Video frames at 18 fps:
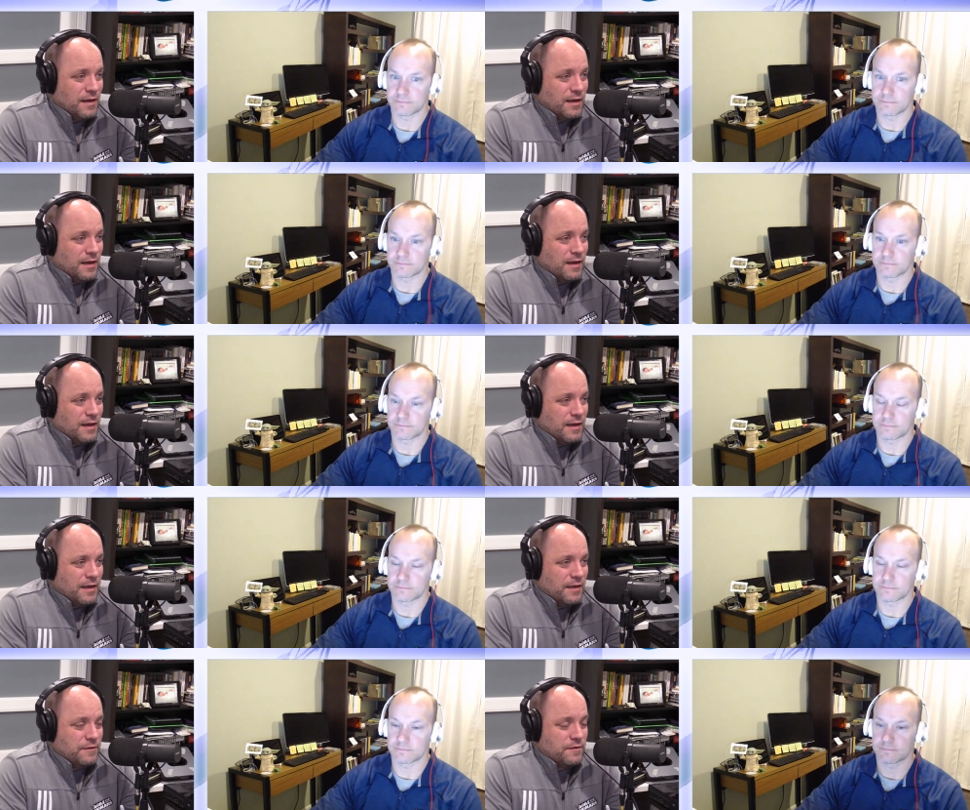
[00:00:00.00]

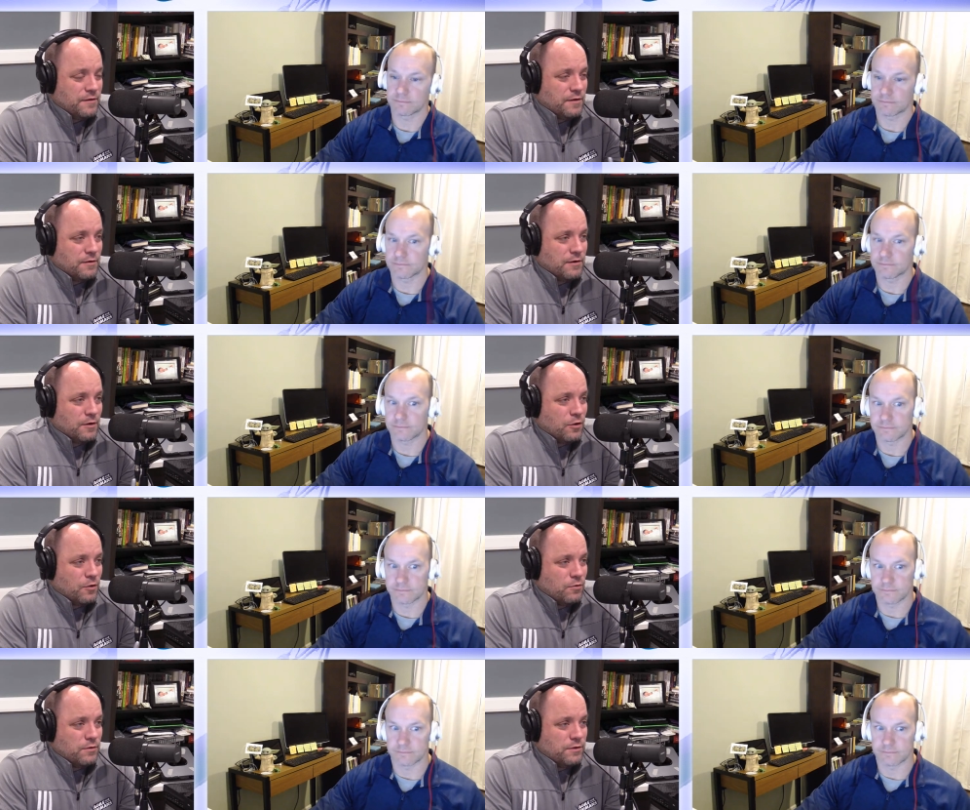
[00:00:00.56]
Speaker 1: Uh, is there a
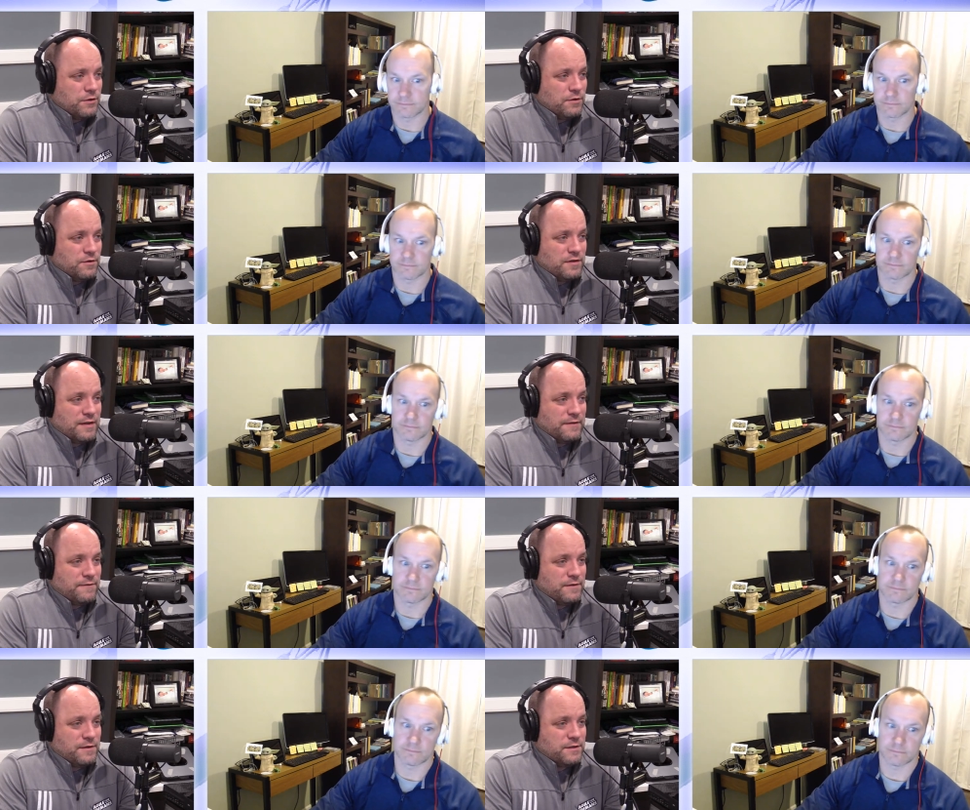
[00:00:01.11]
hole in your
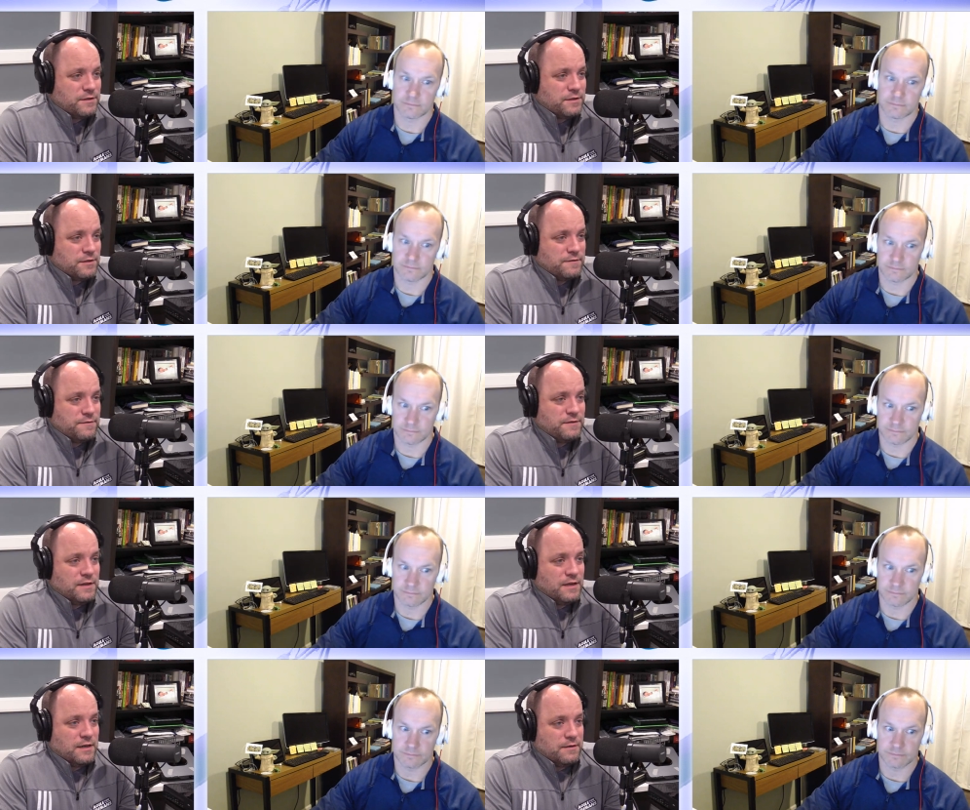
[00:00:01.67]
definition
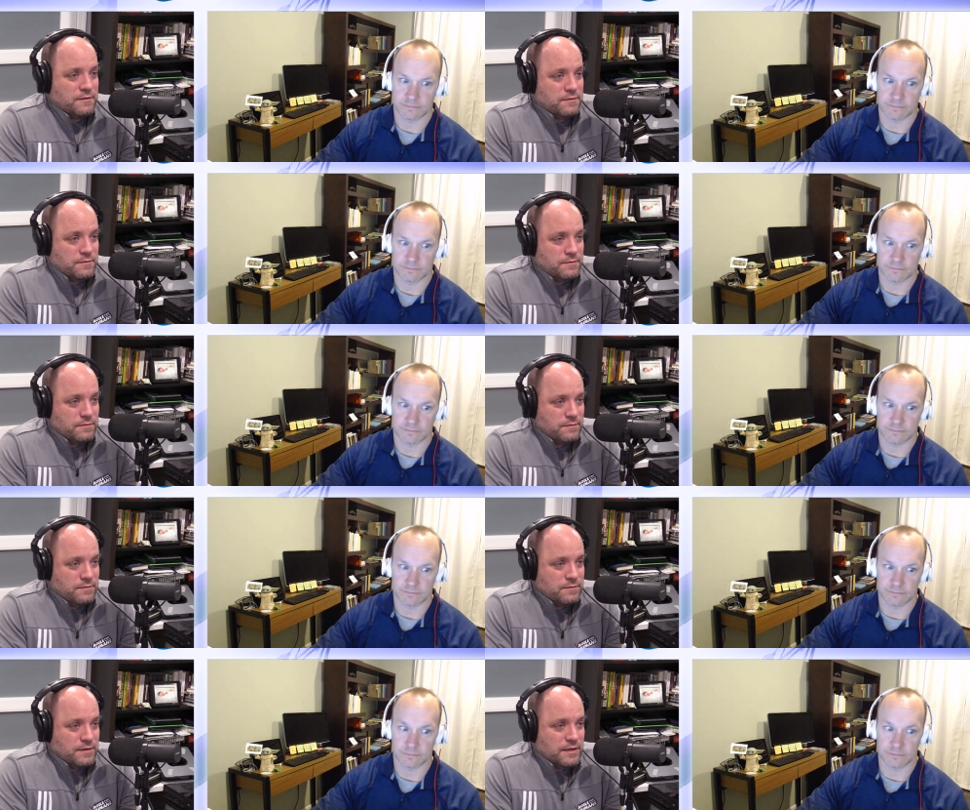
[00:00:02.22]
of done
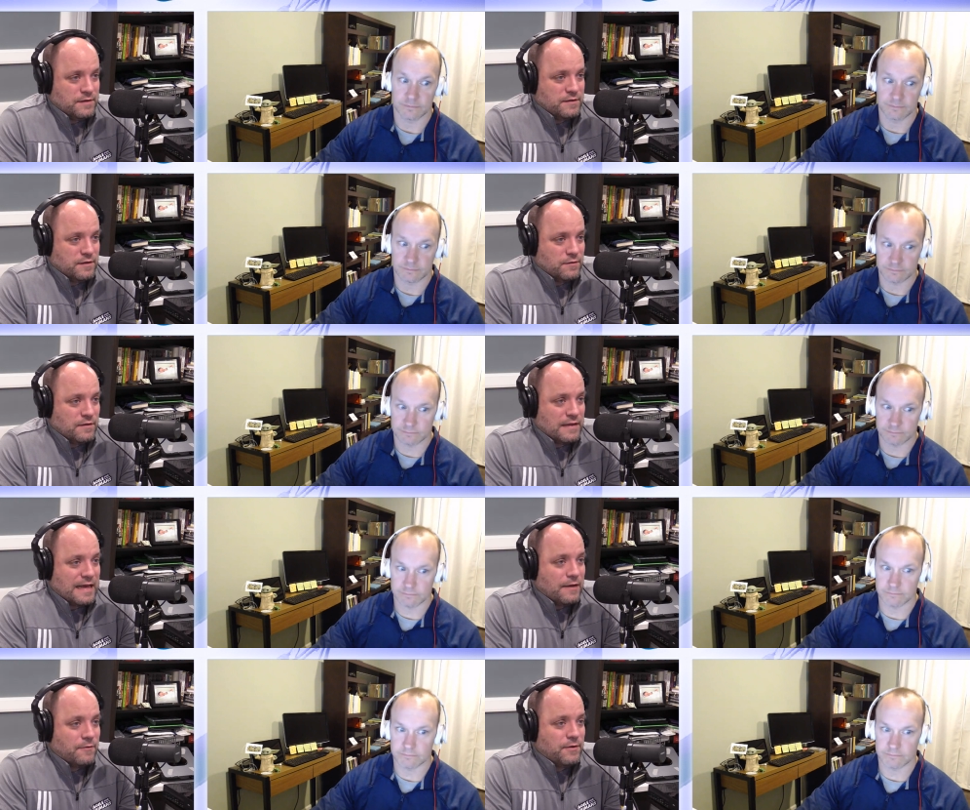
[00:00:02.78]
that's
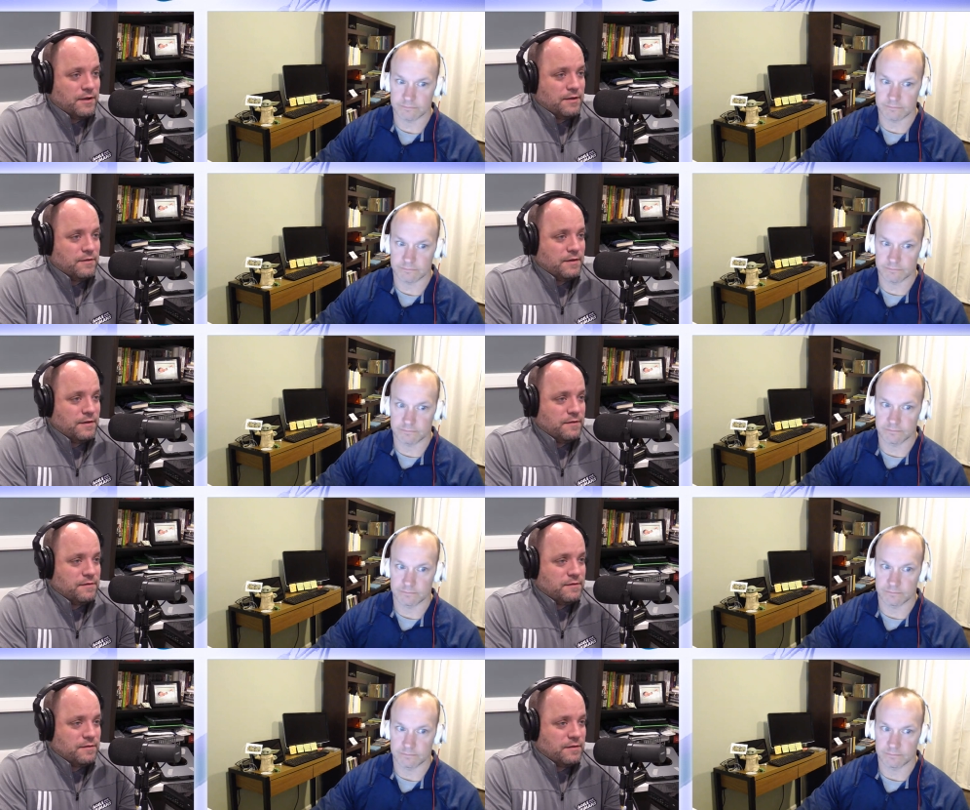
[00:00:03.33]
mm-hmm. allowing
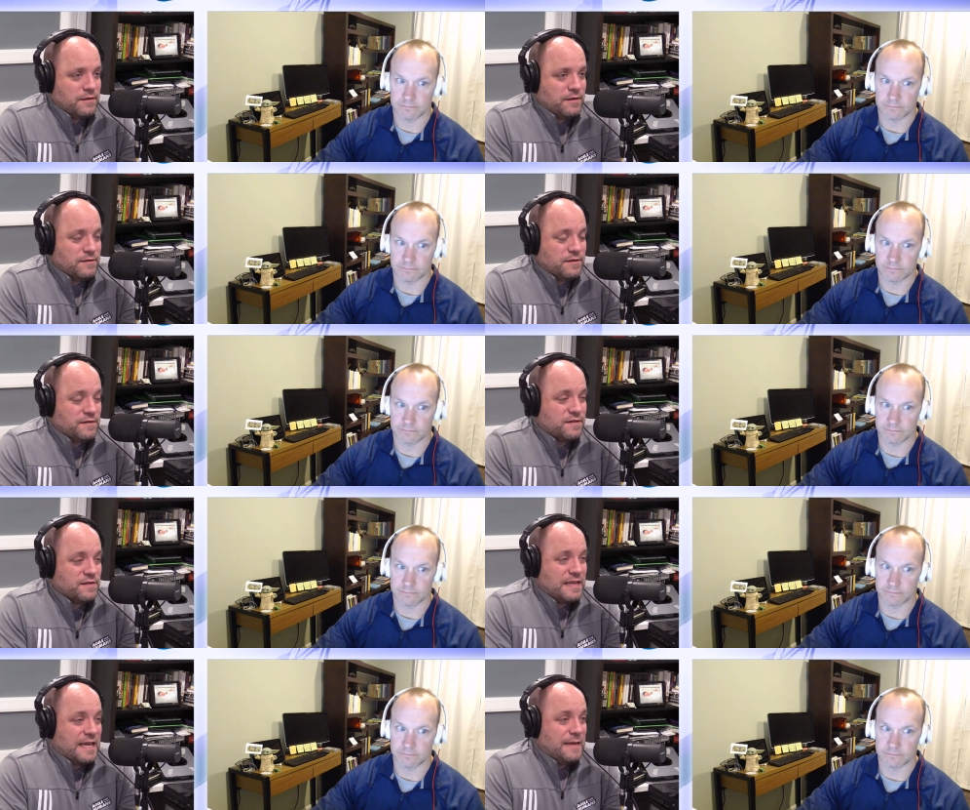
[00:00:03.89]
these these
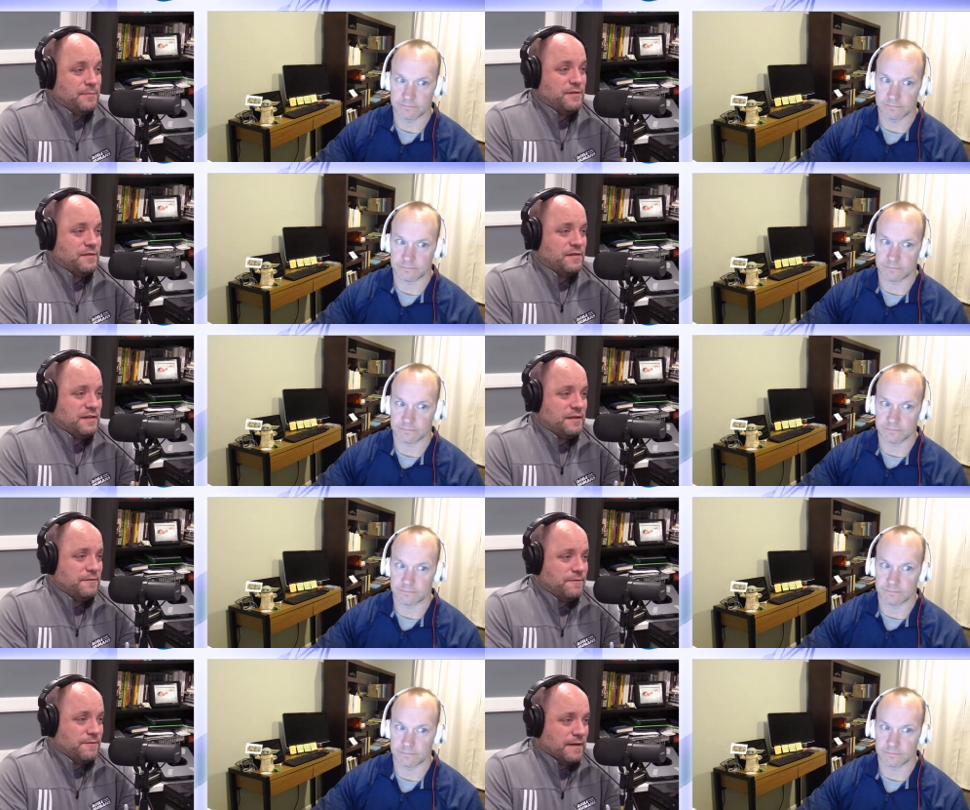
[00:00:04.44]
escaped
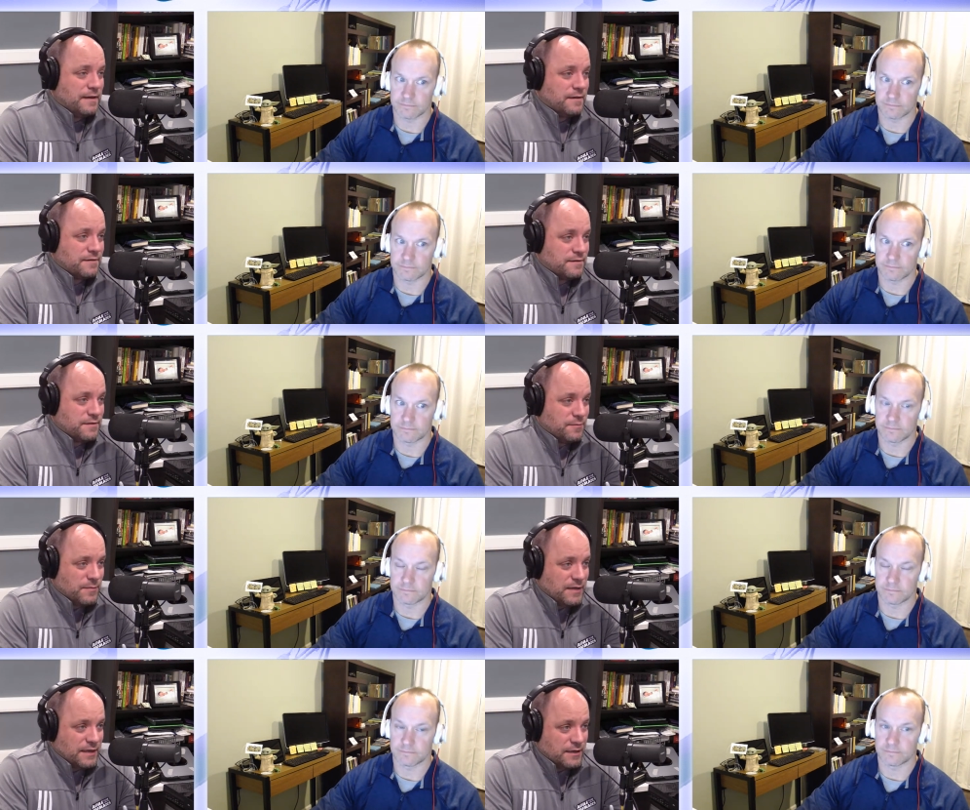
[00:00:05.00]
defects
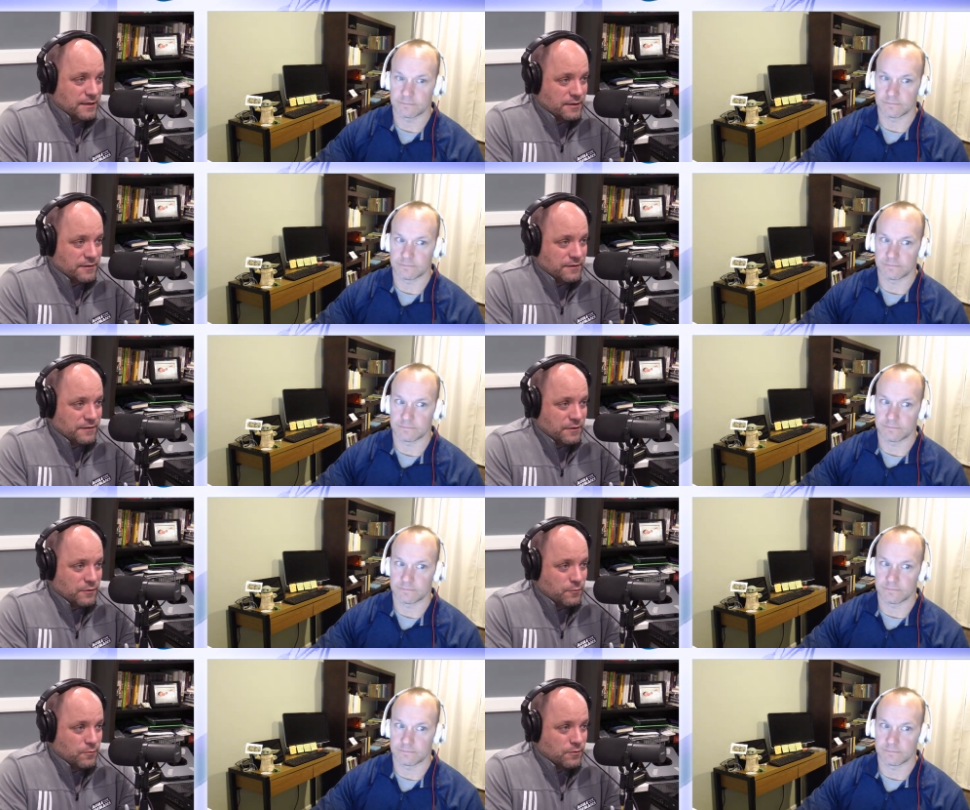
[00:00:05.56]
to make it
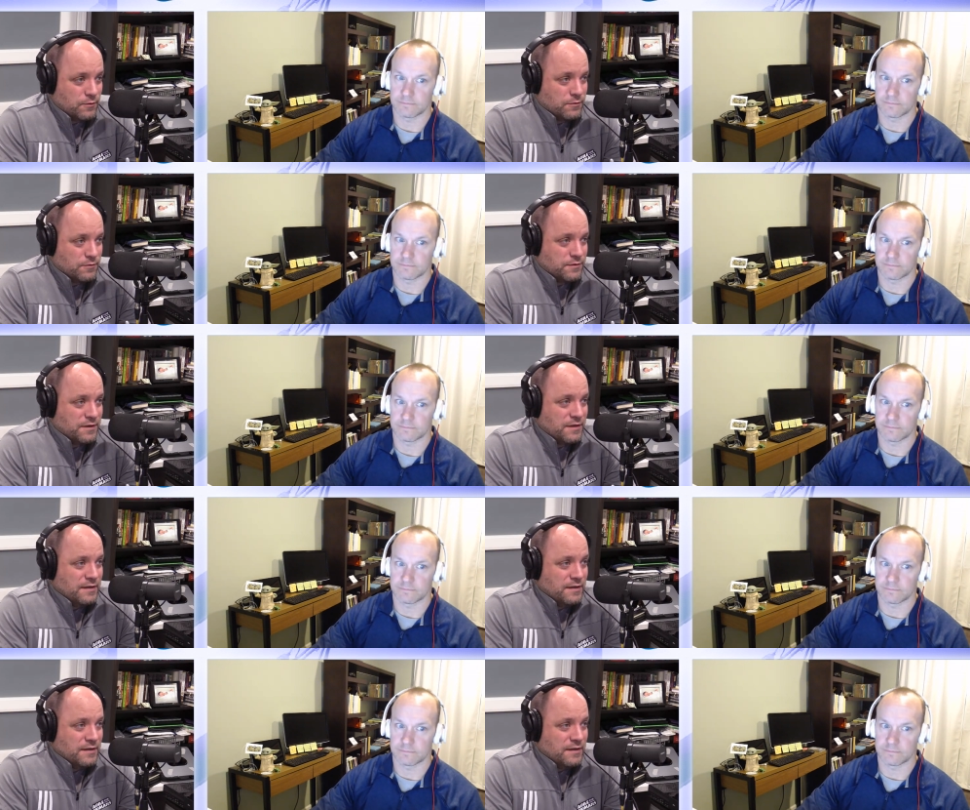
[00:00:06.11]
into the world?